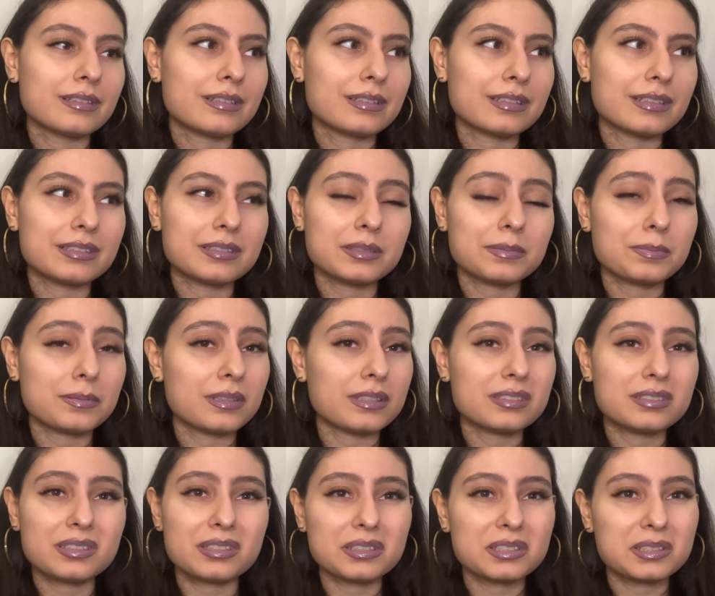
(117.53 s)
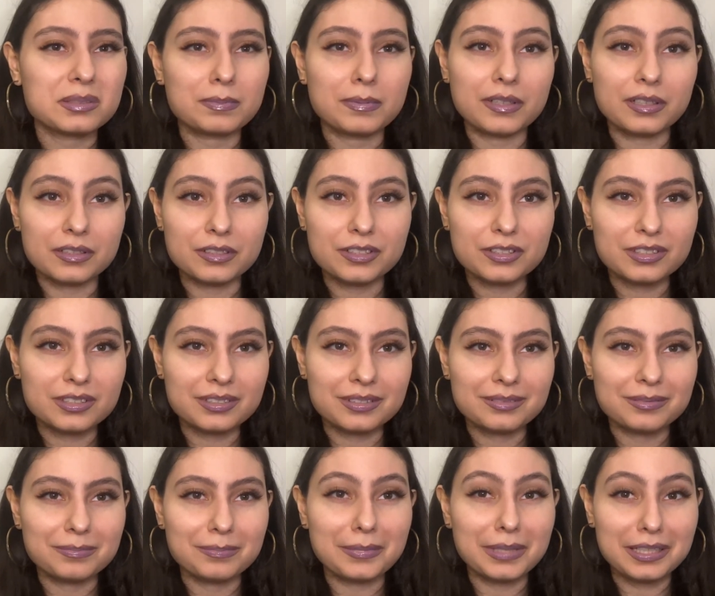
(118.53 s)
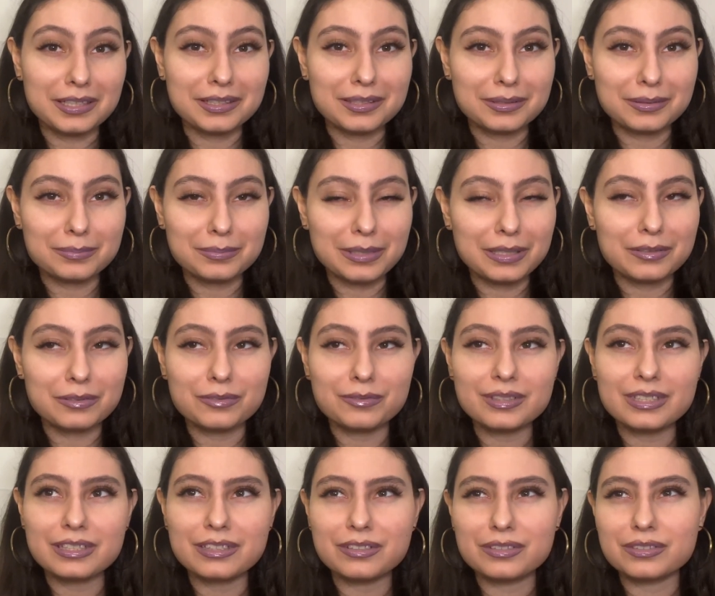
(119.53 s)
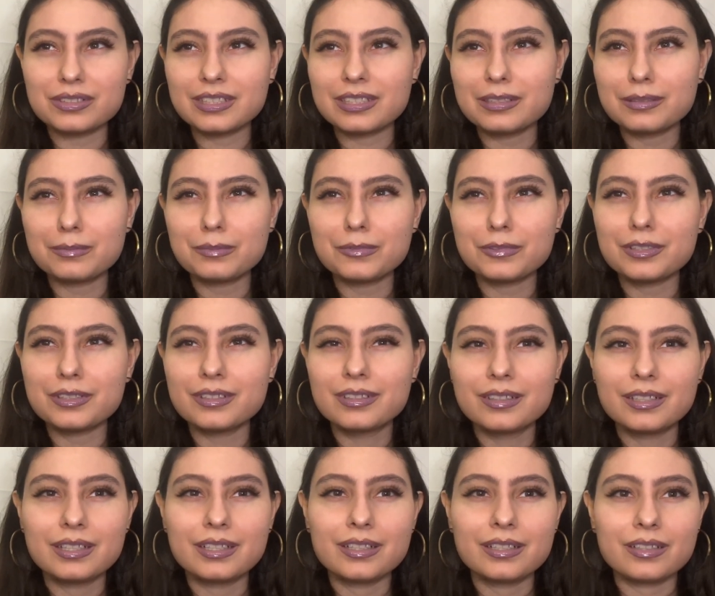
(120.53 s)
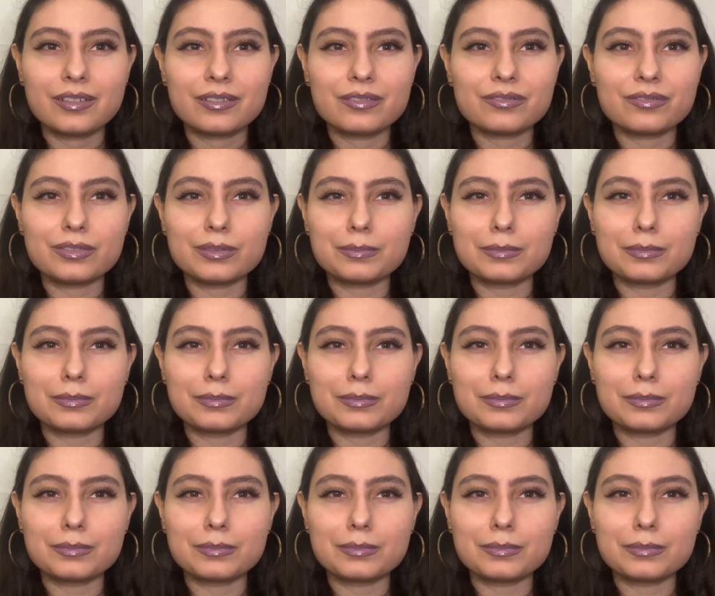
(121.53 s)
It's expired makeup. I don't really use it anymore. From